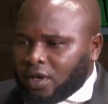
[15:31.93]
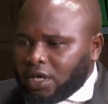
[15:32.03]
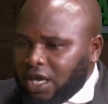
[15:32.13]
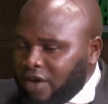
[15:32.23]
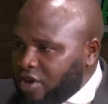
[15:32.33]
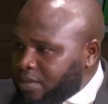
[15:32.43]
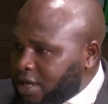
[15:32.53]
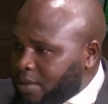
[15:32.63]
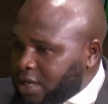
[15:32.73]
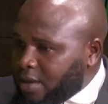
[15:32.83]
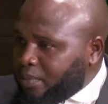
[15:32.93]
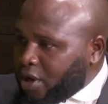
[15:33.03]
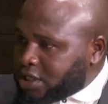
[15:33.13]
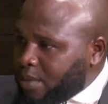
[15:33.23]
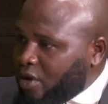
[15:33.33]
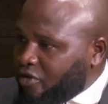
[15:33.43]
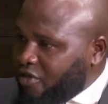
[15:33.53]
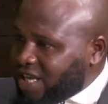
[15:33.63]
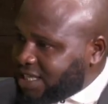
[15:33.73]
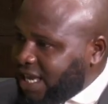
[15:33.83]
give him the possible
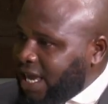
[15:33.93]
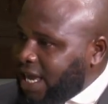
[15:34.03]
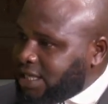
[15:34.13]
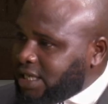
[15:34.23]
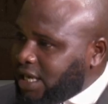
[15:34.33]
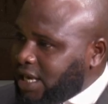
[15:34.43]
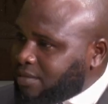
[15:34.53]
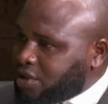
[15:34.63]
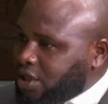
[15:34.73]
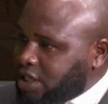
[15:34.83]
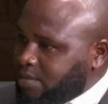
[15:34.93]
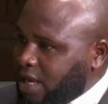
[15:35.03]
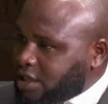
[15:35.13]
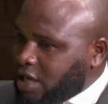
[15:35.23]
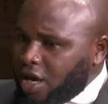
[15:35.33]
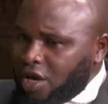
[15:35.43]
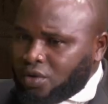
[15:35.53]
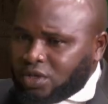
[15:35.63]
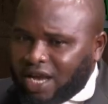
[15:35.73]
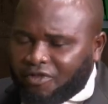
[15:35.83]
first aid and treatment. You
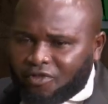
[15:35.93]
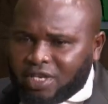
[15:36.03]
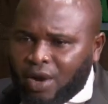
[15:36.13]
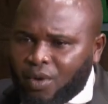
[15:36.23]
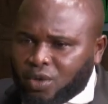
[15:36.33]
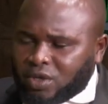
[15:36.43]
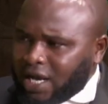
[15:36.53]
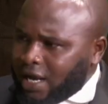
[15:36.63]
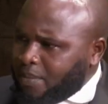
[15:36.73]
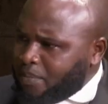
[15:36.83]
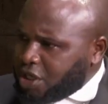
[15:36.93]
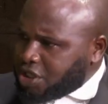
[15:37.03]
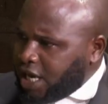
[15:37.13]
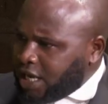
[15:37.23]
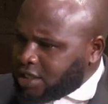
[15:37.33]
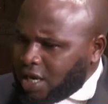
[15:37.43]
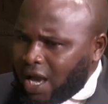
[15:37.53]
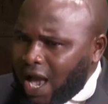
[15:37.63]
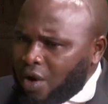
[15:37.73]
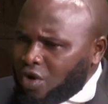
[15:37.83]
know that there way you carry patients.
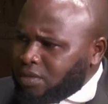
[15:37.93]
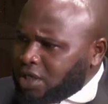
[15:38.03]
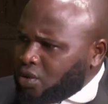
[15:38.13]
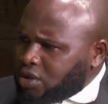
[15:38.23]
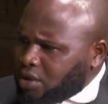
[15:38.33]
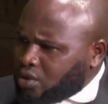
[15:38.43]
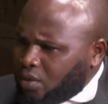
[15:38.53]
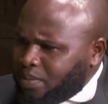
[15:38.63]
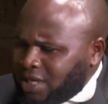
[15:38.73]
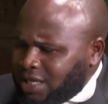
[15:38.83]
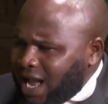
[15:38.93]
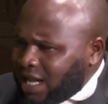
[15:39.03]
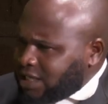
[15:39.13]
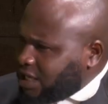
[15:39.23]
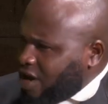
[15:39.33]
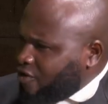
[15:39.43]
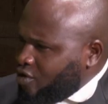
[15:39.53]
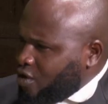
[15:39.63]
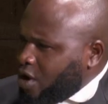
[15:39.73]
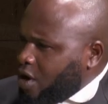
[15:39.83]
I owe him the duty to be that
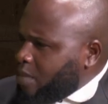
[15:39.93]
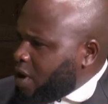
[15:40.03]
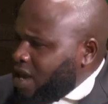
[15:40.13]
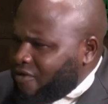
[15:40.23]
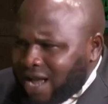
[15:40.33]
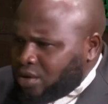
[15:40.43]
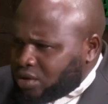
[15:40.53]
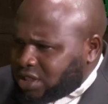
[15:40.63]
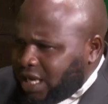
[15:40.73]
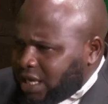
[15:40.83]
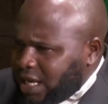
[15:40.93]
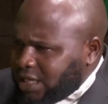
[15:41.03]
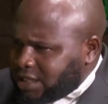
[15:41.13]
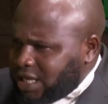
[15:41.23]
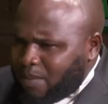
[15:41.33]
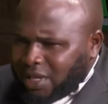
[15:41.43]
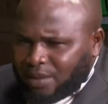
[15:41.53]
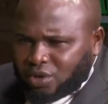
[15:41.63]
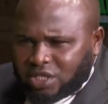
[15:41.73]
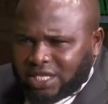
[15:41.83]
careful. But if I don't take any step and
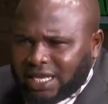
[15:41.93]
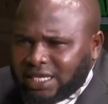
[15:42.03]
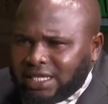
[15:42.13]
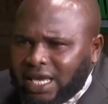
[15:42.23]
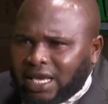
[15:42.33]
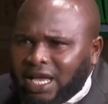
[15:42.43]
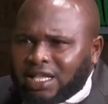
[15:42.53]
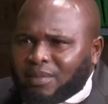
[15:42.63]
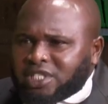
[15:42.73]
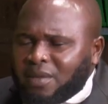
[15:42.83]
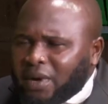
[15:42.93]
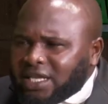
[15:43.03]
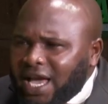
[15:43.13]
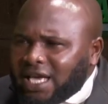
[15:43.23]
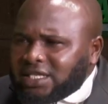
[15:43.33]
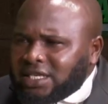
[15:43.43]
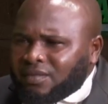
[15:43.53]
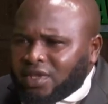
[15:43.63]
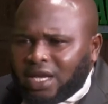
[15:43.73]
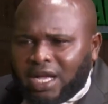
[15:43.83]
I'm just standing there and I'm sympathizing
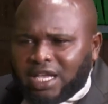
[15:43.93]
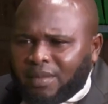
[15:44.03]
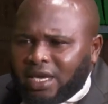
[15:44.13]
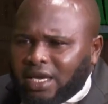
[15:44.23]
and I'm